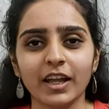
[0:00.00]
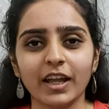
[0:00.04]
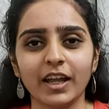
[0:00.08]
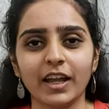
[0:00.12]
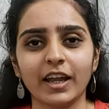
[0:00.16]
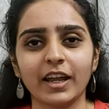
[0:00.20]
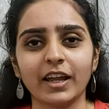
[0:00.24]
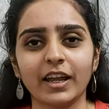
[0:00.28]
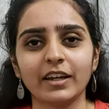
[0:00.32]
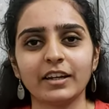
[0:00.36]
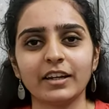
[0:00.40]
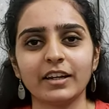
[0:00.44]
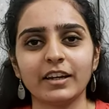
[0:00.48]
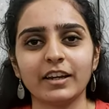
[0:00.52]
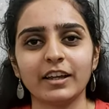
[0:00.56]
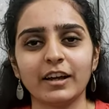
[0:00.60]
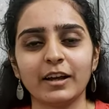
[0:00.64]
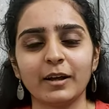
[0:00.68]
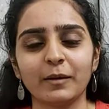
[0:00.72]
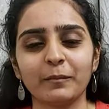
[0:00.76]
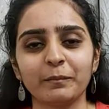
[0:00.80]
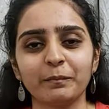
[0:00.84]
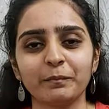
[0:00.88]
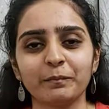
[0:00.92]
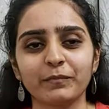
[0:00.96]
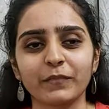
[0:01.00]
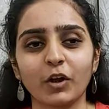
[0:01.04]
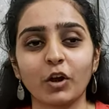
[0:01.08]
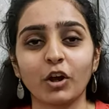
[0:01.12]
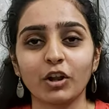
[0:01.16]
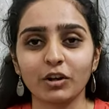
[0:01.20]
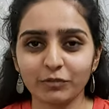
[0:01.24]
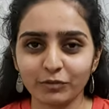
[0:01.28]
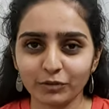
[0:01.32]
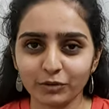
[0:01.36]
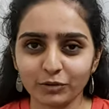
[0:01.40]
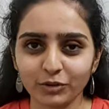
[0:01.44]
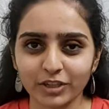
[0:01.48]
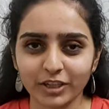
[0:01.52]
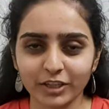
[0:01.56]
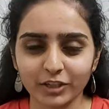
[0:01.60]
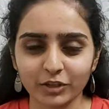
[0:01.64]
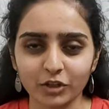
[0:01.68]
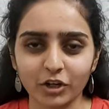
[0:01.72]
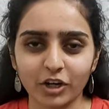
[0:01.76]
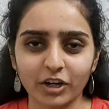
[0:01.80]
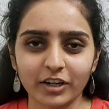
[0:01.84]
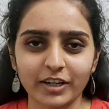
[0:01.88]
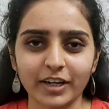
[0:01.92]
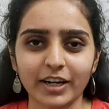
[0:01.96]
And um, all of you
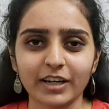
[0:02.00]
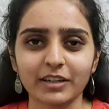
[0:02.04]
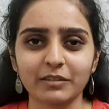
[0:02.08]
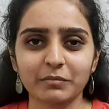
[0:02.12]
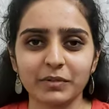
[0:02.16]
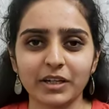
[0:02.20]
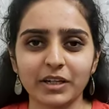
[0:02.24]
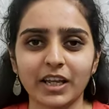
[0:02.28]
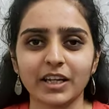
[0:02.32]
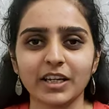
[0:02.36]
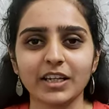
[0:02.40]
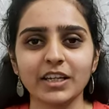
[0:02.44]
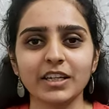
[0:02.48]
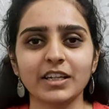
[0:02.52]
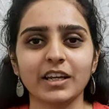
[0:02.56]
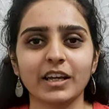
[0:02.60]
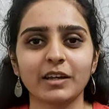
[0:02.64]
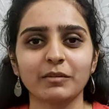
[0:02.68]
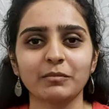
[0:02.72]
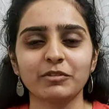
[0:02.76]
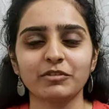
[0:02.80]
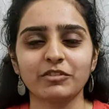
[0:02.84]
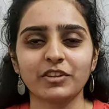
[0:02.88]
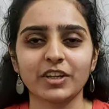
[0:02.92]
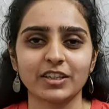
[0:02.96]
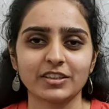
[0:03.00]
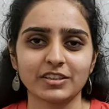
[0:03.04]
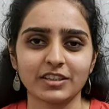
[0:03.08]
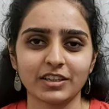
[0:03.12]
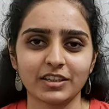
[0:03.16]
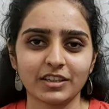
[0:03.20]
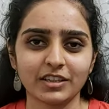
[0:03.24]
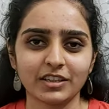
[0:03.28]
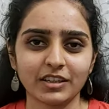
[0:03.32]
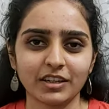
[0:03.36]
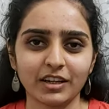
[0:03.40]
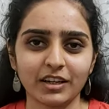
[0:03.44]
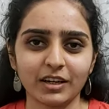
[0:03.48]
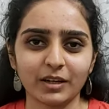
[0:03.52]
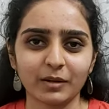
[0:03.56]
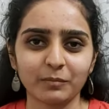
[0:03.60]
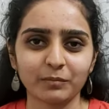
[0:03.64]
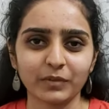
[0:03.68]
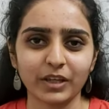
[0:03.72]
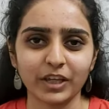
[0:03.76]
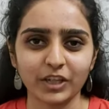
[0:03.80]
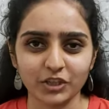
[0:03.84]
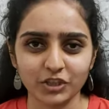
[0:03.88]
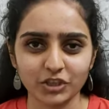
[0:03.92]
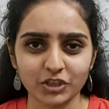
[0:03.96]
can contact me anytime if there's an
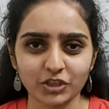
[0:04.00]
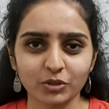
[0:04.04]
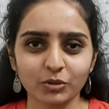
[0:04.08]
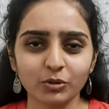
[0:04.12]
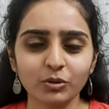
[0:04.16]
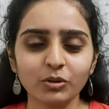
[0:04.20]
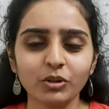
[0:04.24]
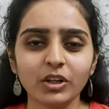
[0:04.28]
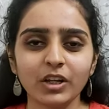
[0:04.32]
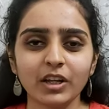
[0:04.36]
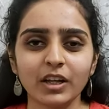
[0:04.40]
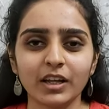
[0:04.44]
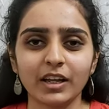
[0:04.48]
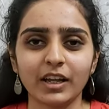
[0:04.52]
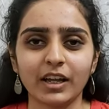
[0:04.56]
um, issue.